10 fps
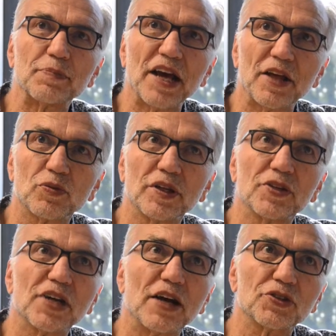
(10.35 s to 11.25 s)
Pathways
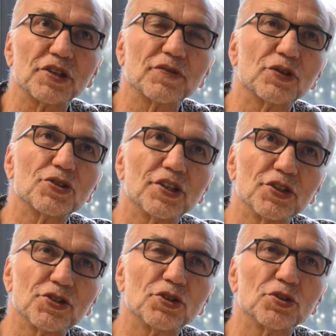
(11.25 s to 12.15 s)
Housing First
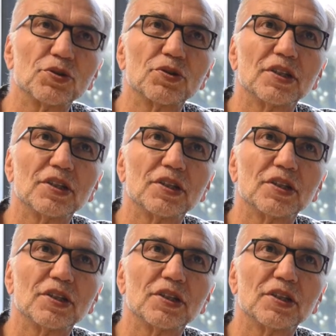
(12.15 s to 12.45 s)
Institute.